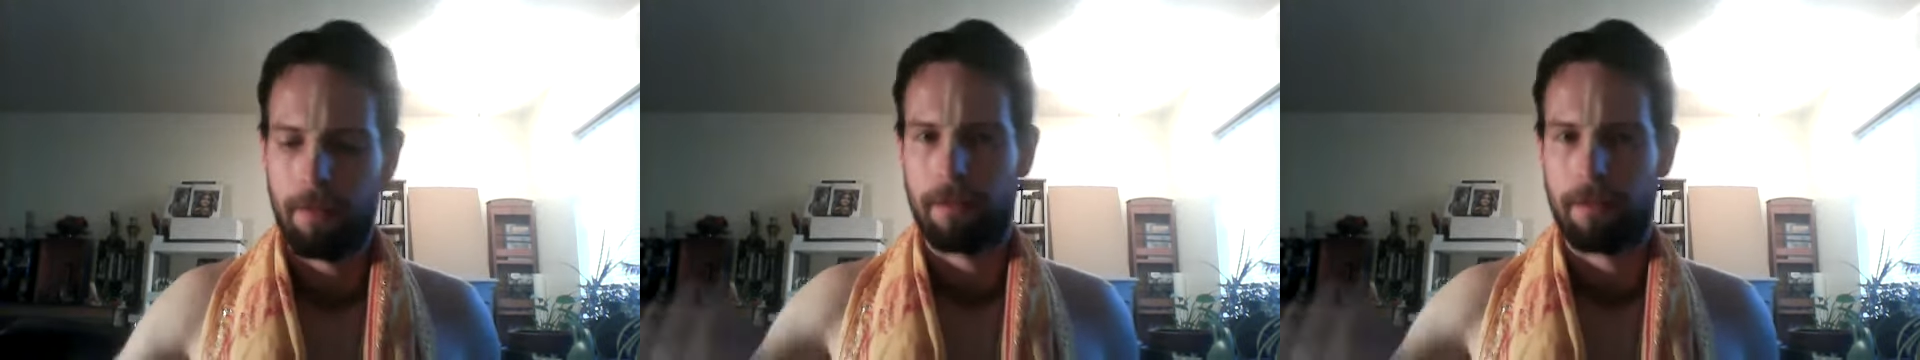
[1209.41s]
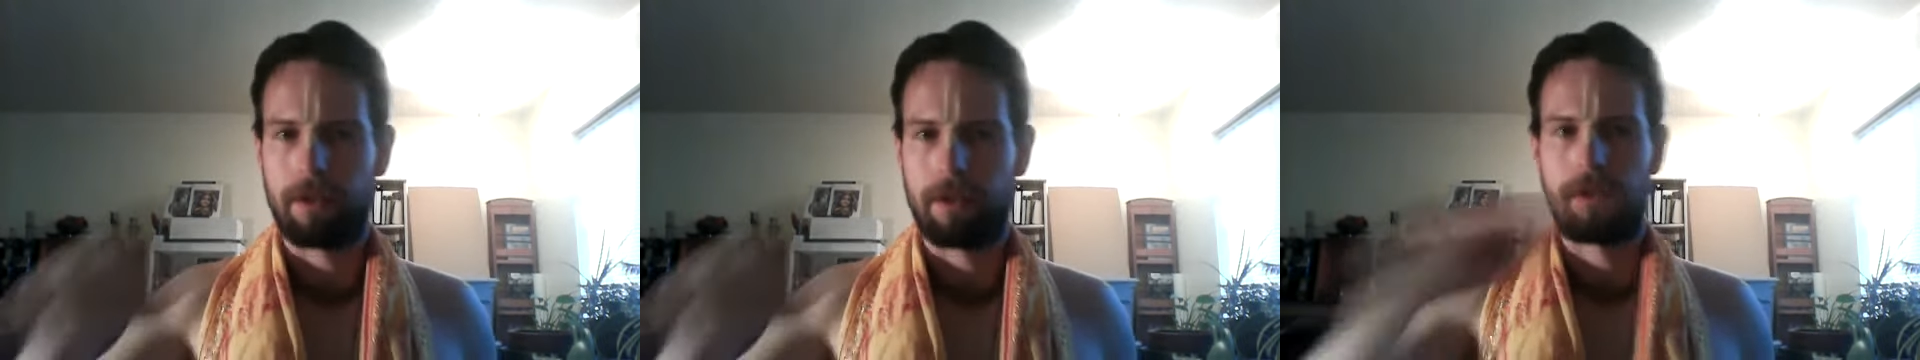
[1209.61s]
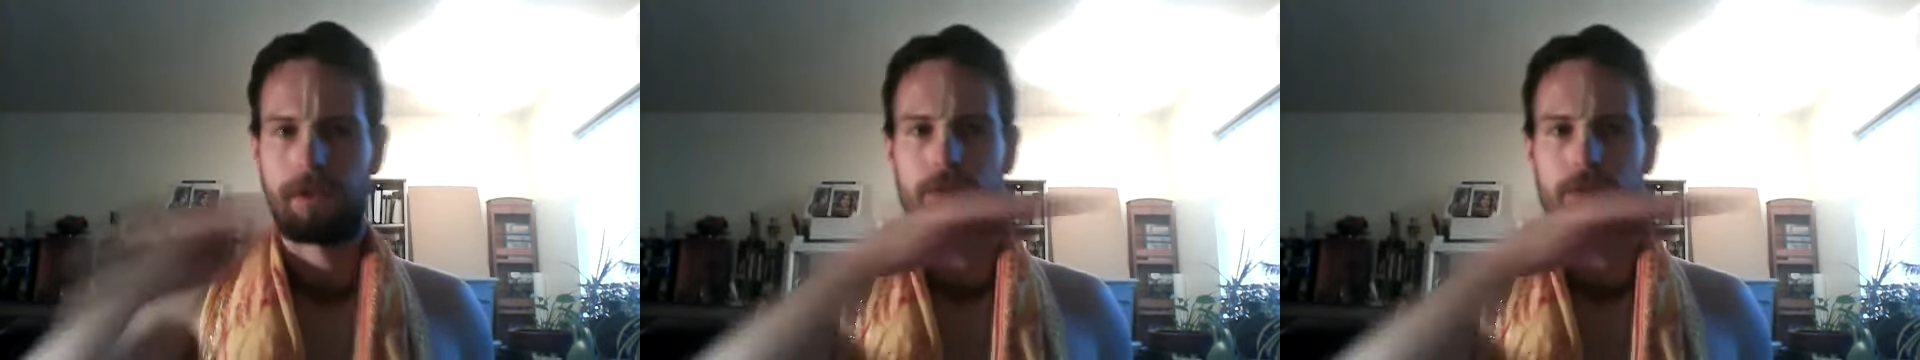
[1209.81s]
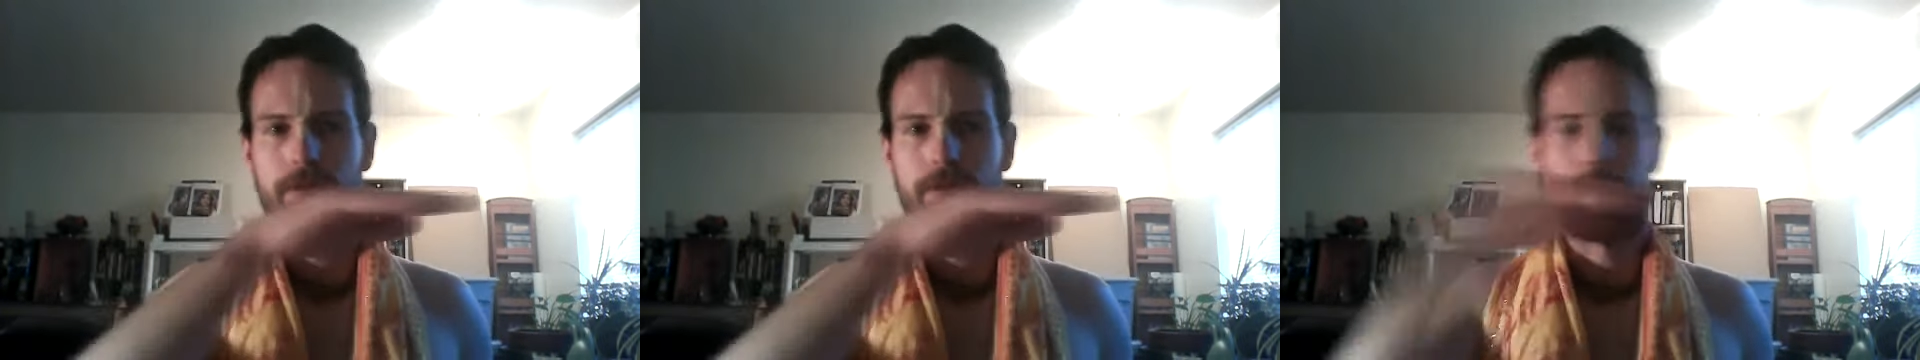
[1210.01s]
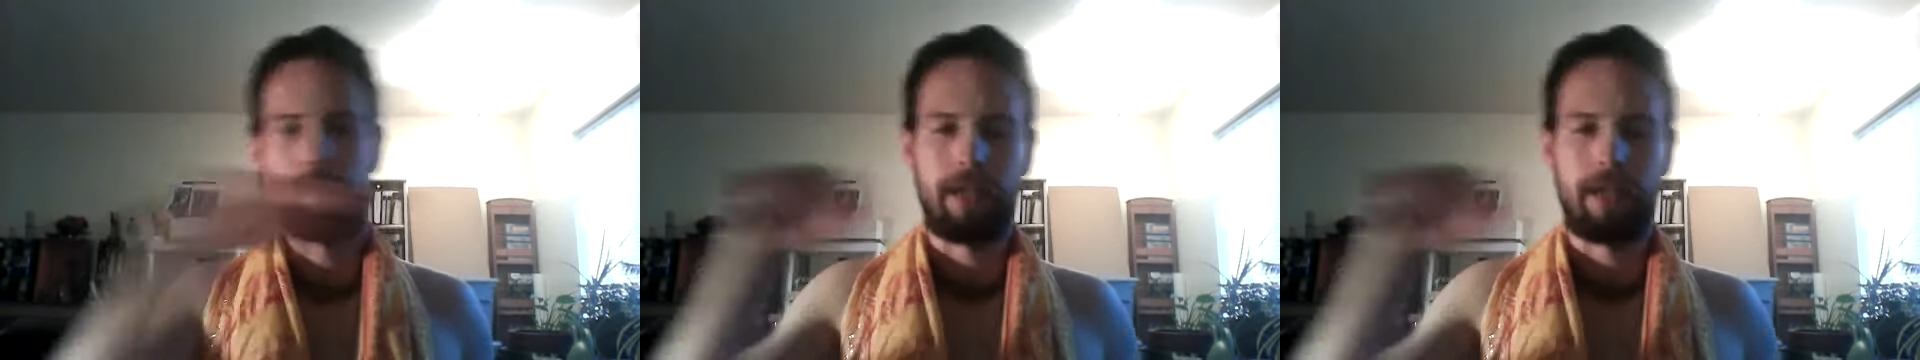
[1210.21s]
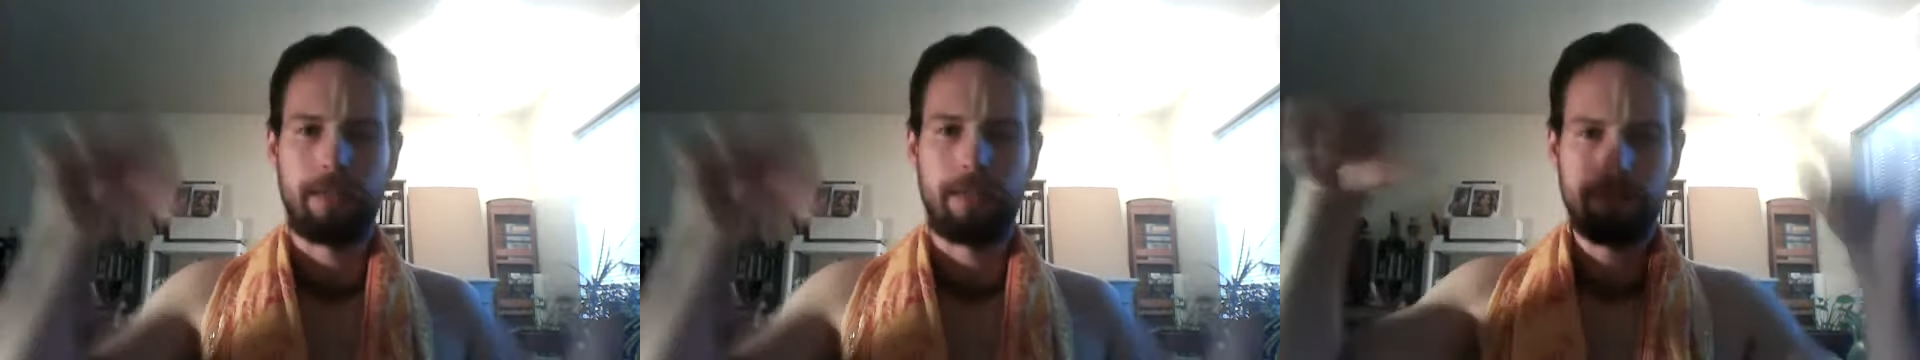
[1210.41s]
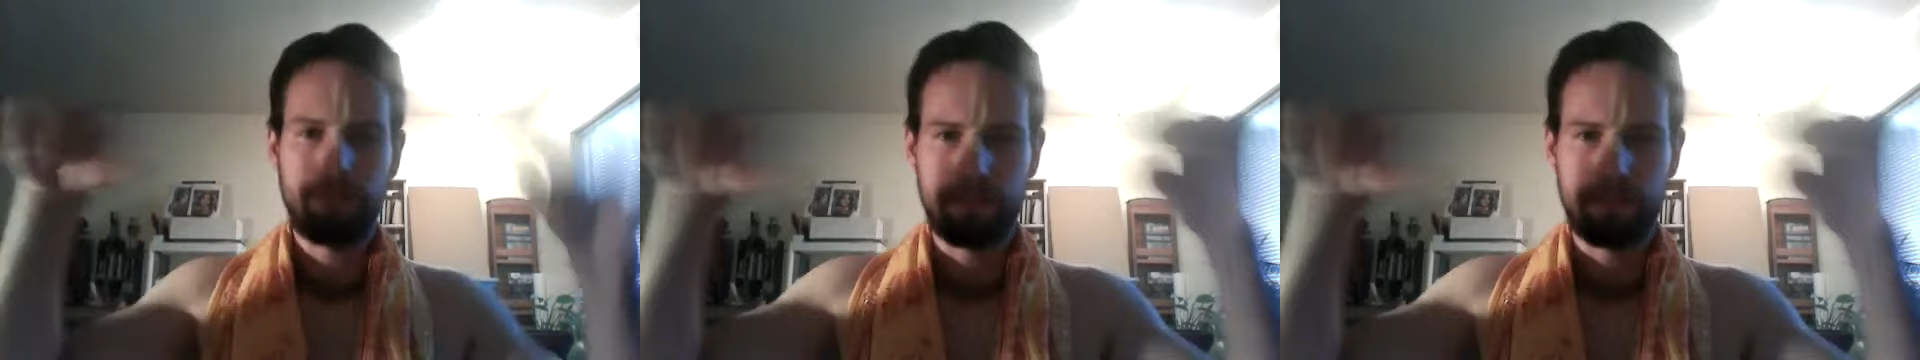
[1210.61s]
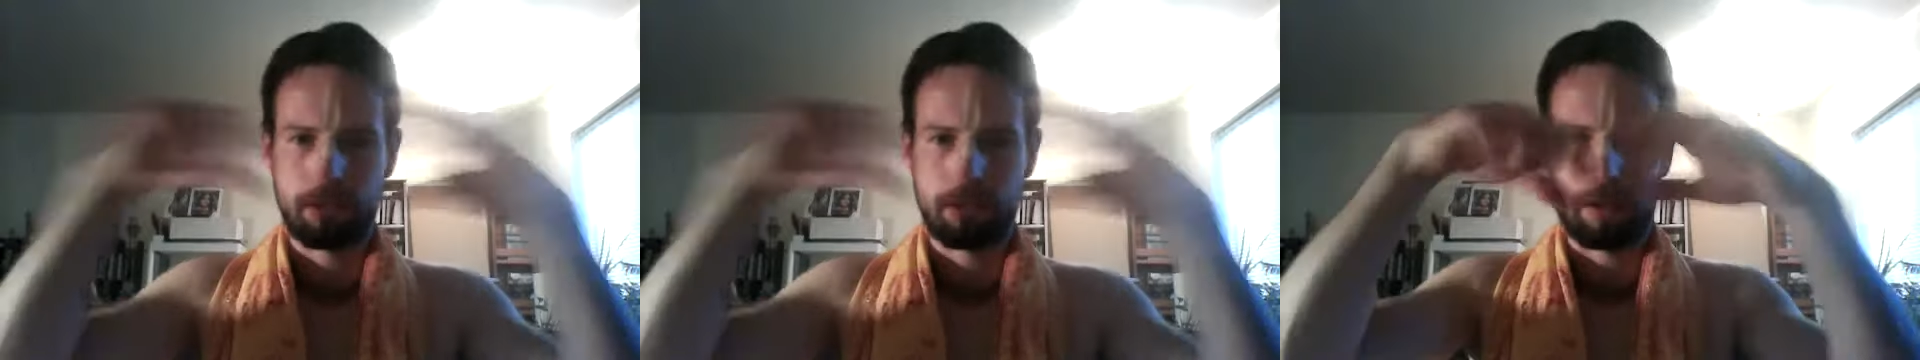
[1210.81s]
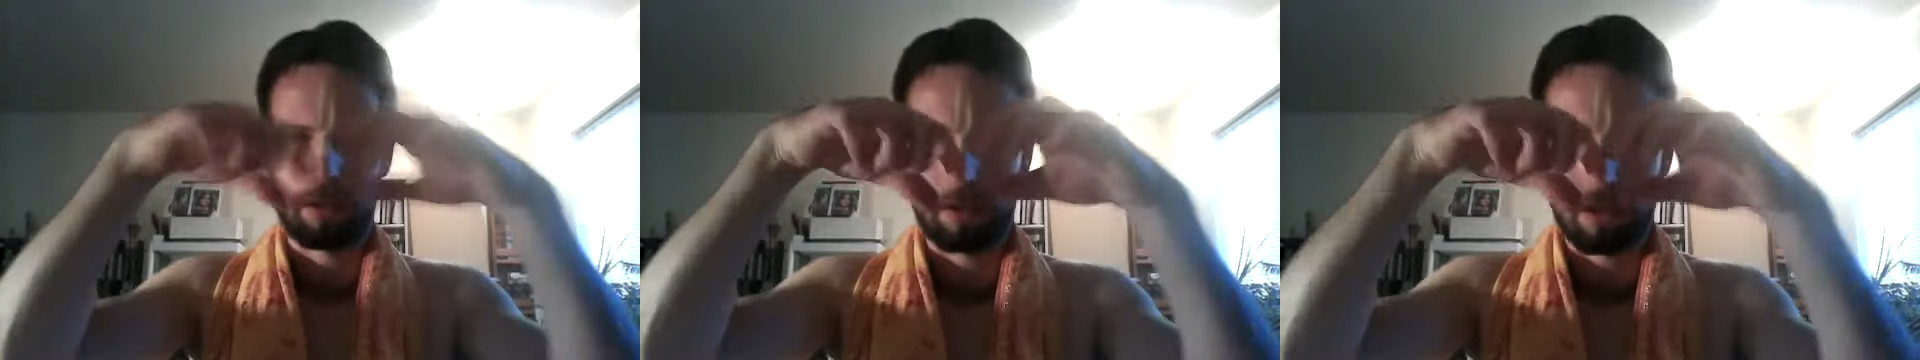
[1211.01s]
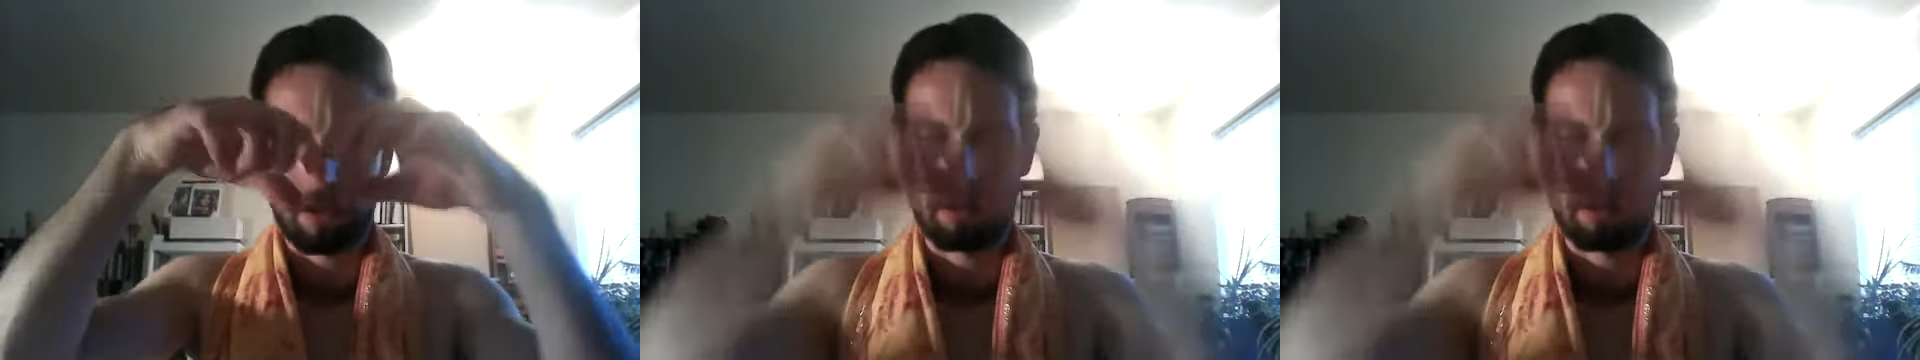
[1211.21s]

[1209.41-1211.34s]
Because the Earth plane, especially